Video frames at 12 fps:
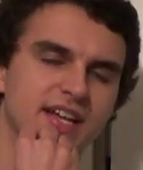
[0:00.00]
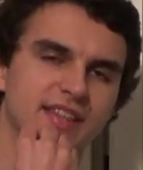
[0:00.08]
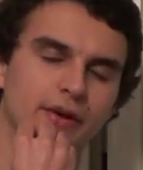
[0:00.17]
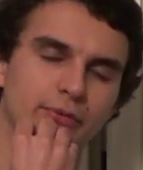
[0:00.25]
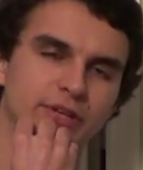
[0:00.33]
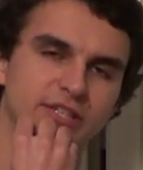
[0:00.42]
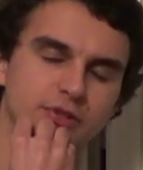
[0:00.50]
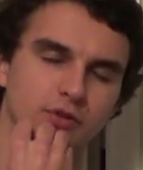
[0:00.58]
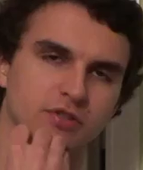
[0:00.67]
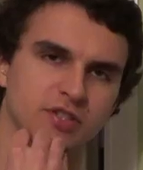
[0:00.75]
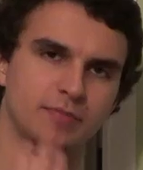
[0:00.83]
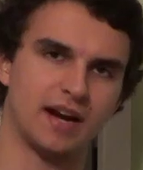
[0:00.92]
that we
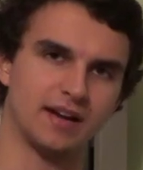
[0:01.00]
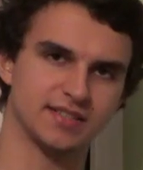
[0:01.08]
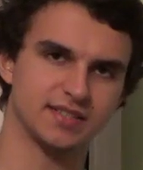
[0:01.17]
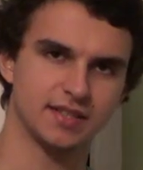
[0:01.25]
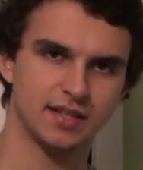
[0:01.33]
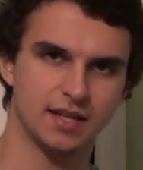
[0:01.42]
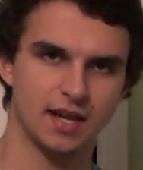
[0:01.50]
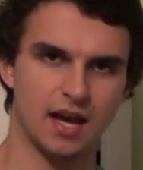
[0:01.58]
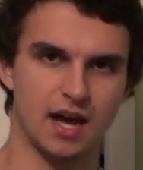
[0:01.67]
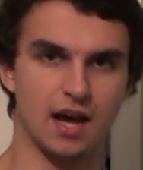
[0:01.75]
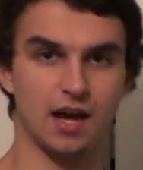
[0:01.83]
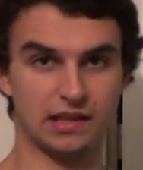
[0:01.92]
talked about
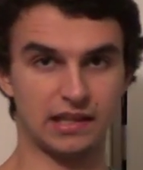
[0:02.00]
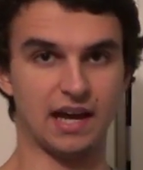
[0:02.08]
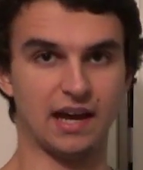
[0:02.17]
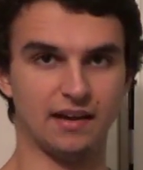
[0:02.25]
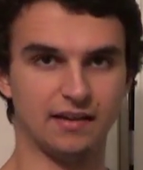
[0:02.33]
earlier.